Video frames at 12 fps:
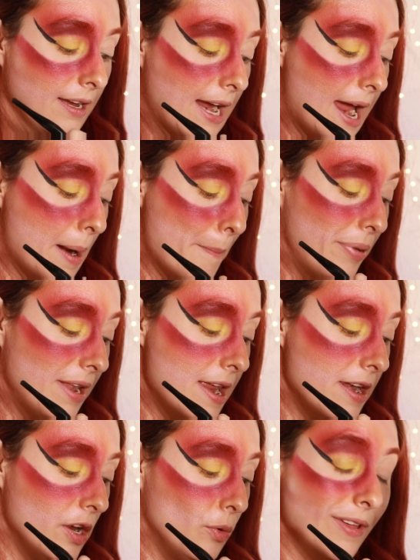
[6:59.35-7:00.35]
Kind of
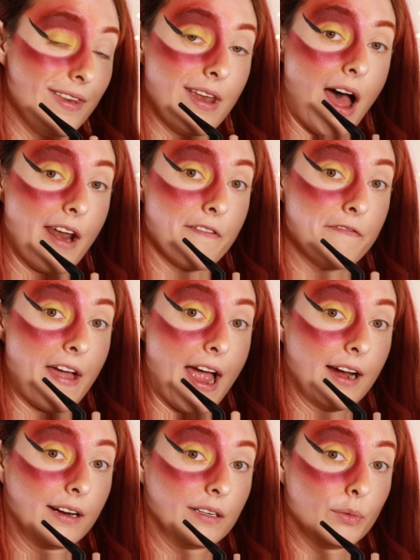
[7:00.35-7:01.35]
blend it Not a
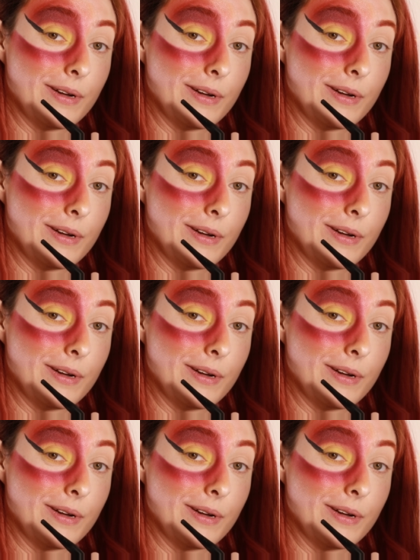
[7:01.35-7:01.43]
Fact,